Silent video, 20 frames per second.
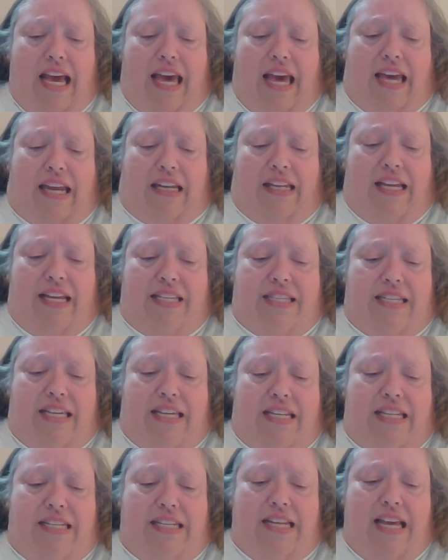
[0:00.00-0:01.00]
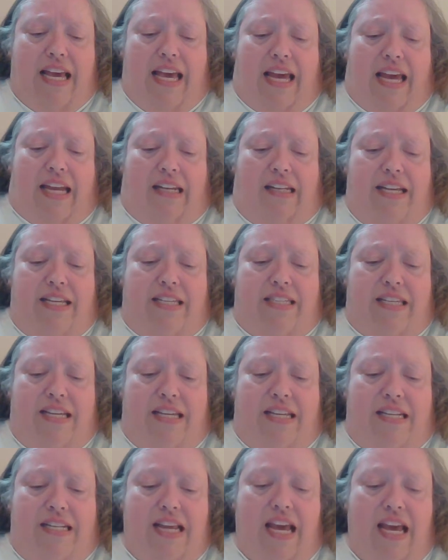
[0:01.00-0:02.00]
and listened and
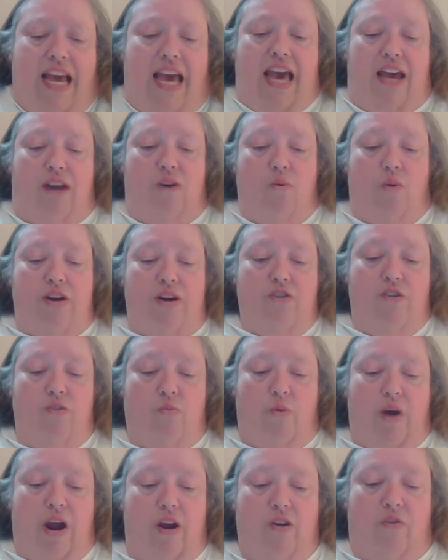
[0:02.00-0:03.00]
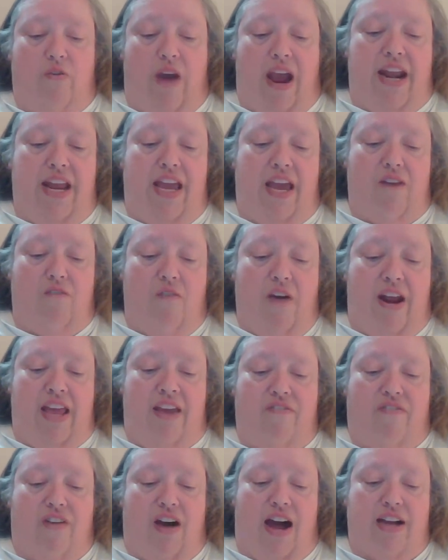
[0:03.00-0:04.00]
listened and wondered where Granny and Reddy
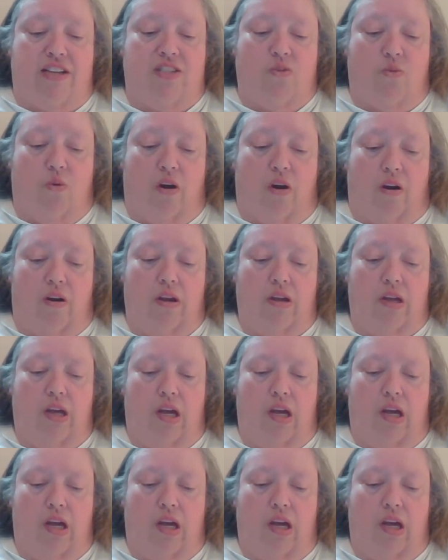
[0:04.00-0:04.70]
Fox were.